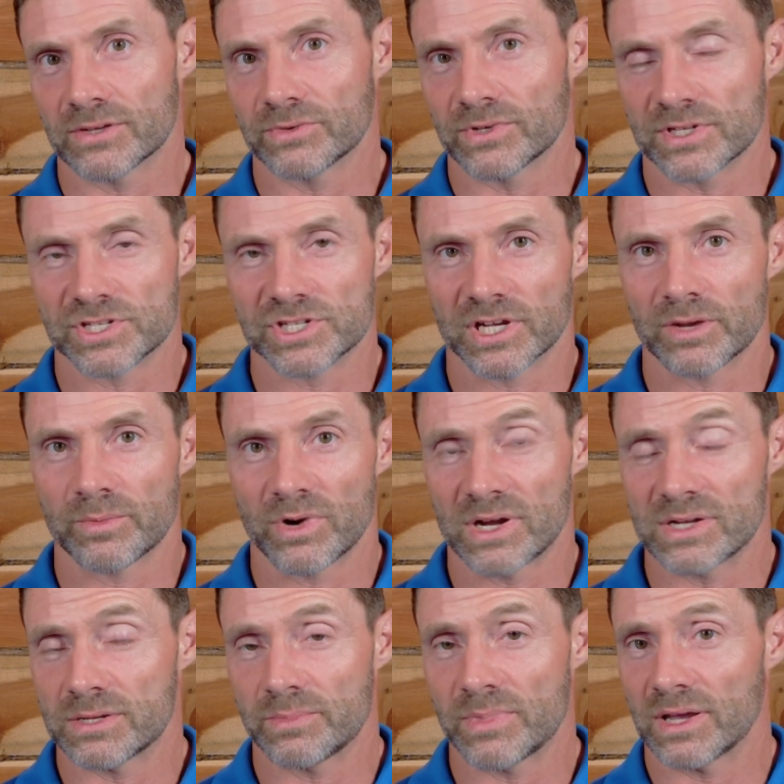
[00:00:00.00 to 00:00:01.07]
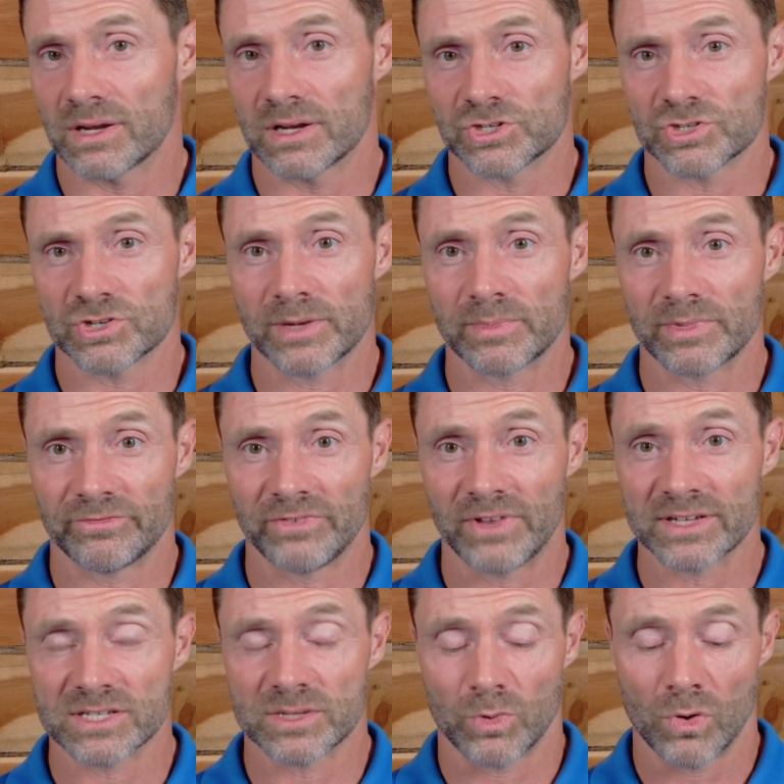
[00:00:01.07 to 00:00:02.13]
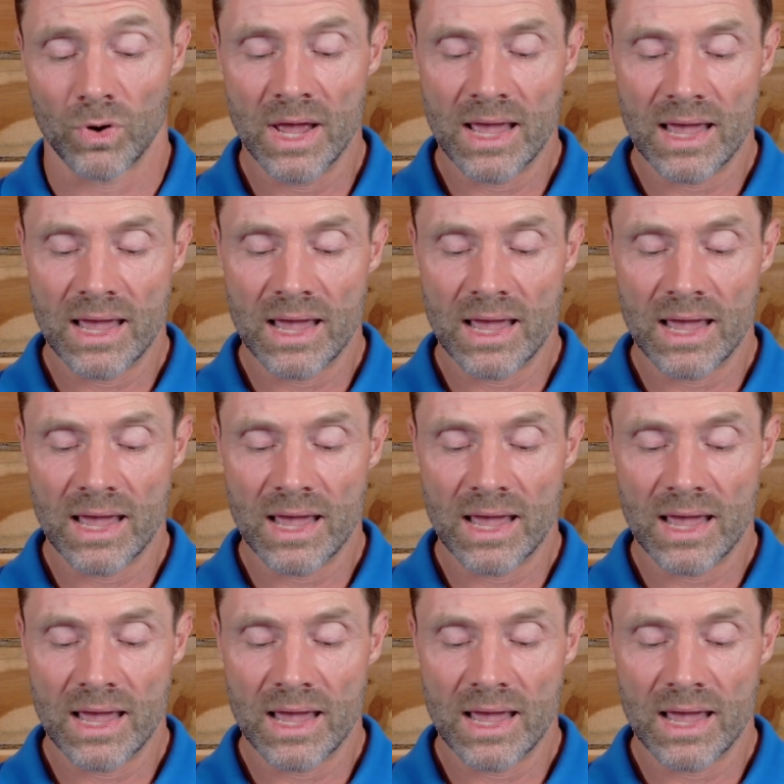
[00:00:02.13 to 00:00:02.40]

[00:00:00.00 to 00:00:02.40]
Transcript: with a chicken breast and make it extremely flexible.